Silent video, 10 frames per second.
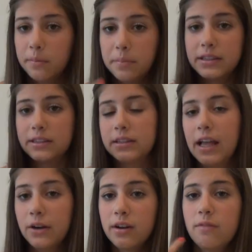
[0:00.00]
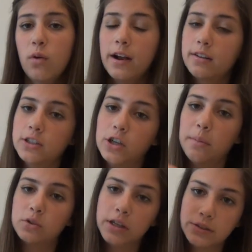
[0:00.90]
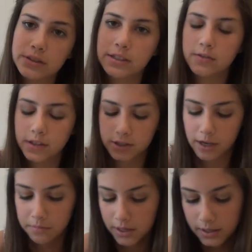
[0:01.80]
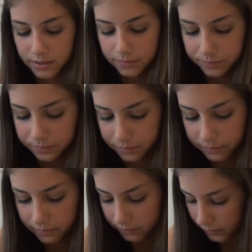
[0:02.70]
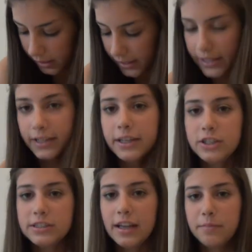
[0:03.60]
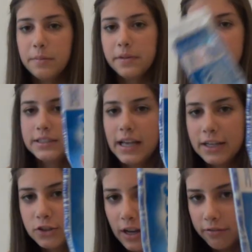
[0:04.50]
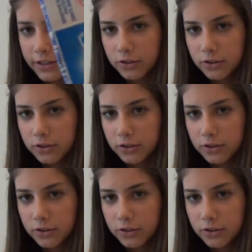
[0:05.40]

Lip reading: But I don't have wire on the top, so I use this for the top. And then I just have my mini size traveling